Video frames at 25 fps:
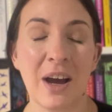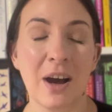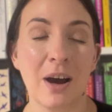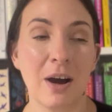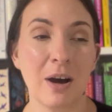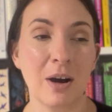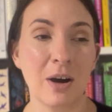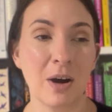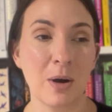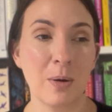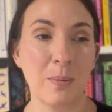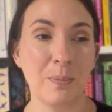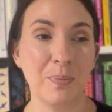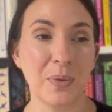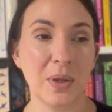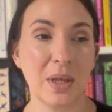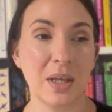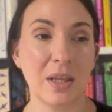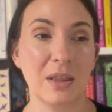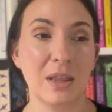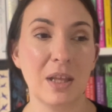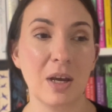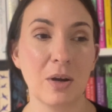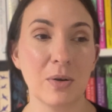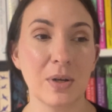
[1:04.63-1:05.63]

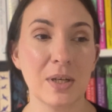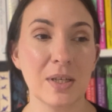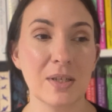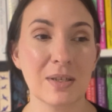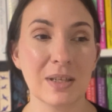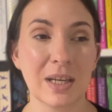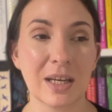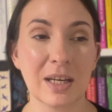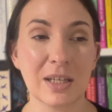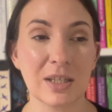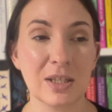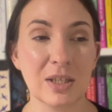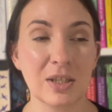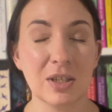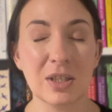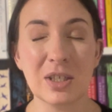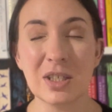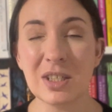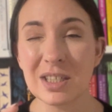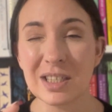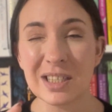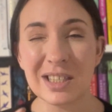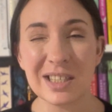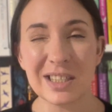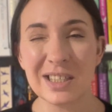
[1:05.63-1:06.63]
There is like a
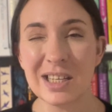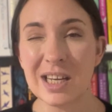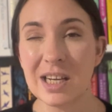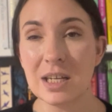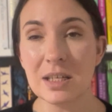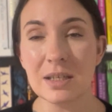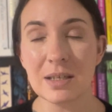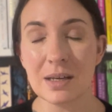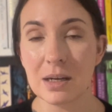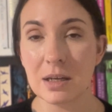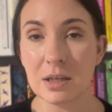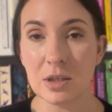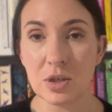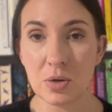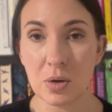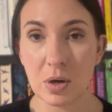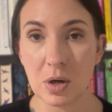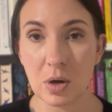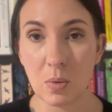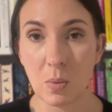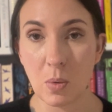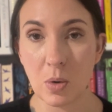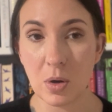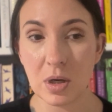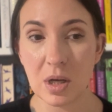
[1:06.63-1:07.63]
teeny tiny
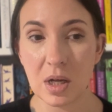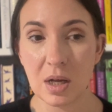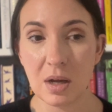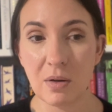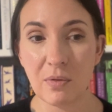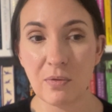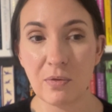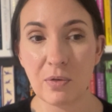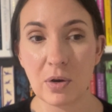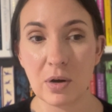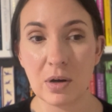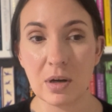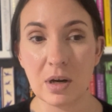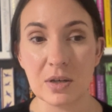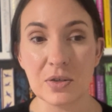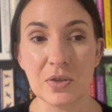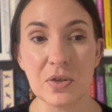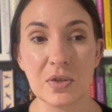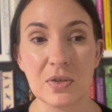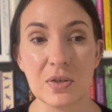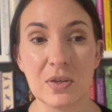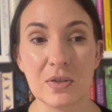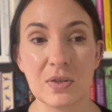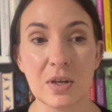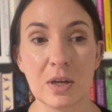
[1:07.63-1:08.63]
trigger warning for
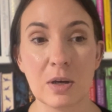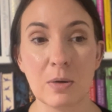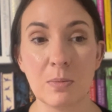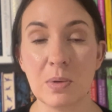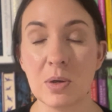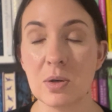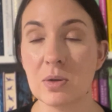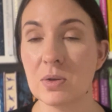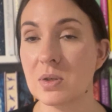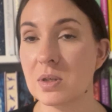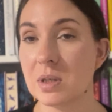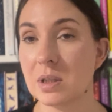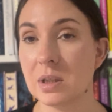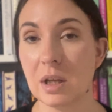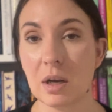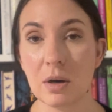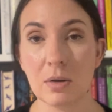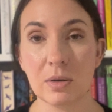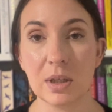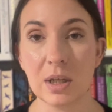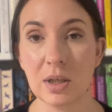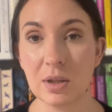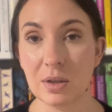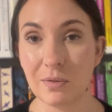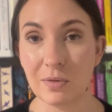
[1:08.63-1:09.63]
narcissistic abuse,
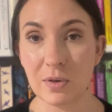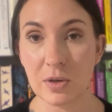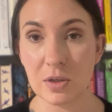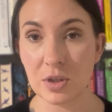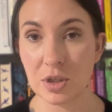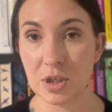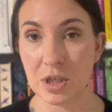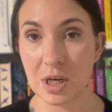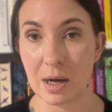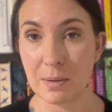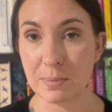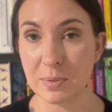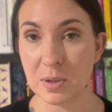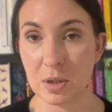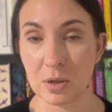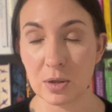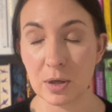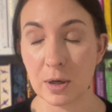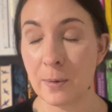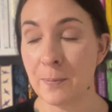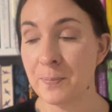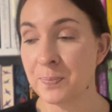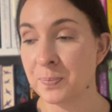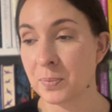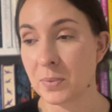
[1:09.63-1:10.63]
literally in the first
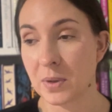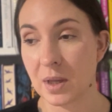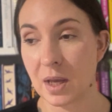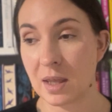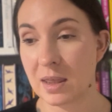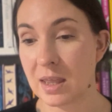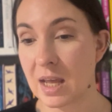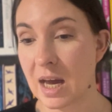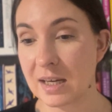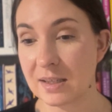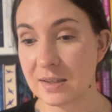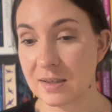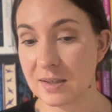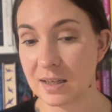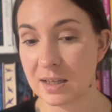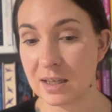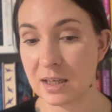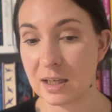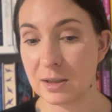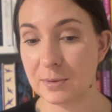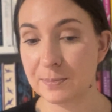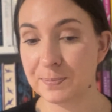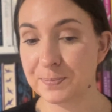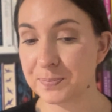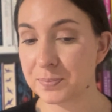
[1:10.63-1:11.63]
chapter, and that's
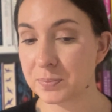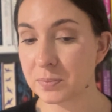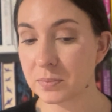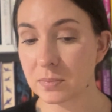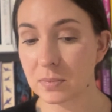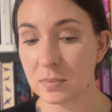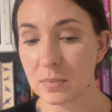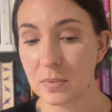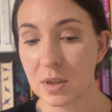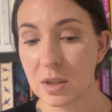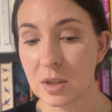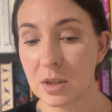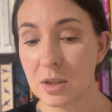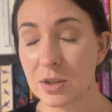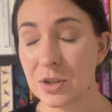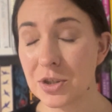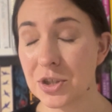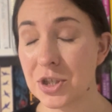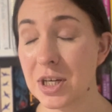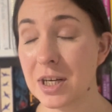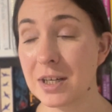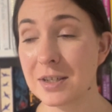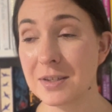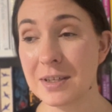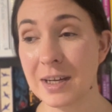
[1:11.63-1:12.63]
it.
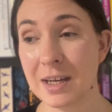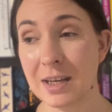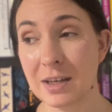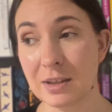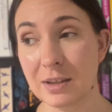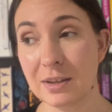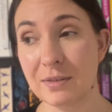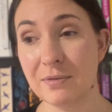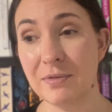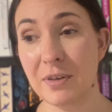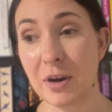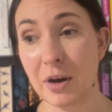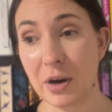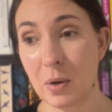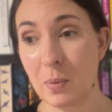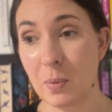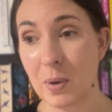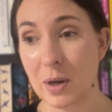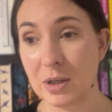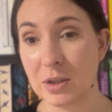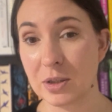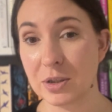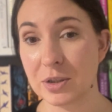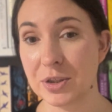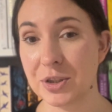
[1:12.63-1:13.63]
She does handle it very
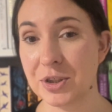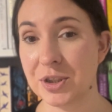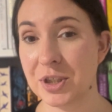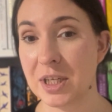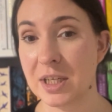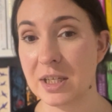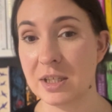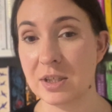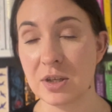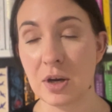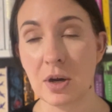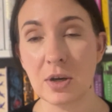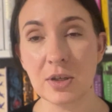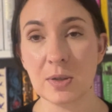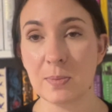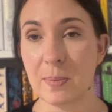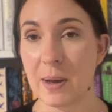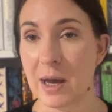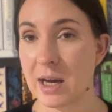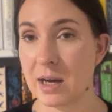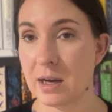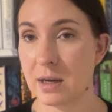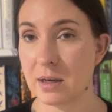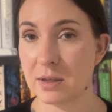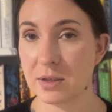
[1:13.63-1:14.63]
well. She talks
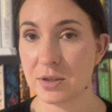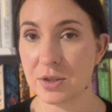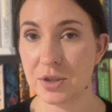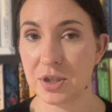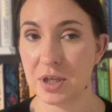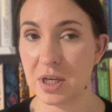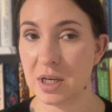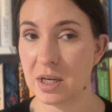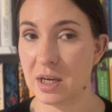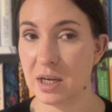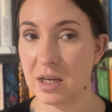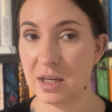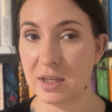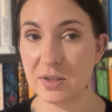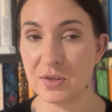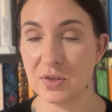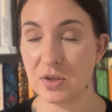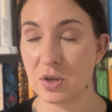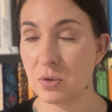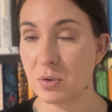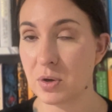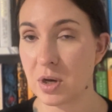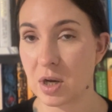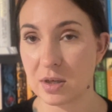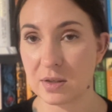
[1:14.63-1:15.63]
back. She's
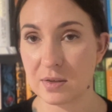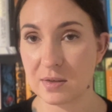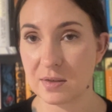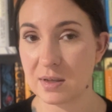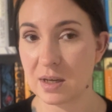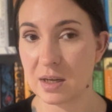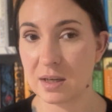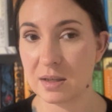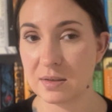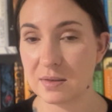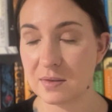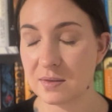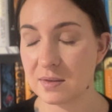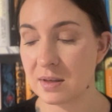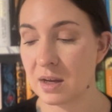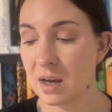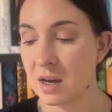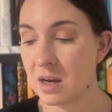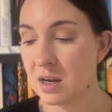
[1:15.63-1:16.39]
no nonsense.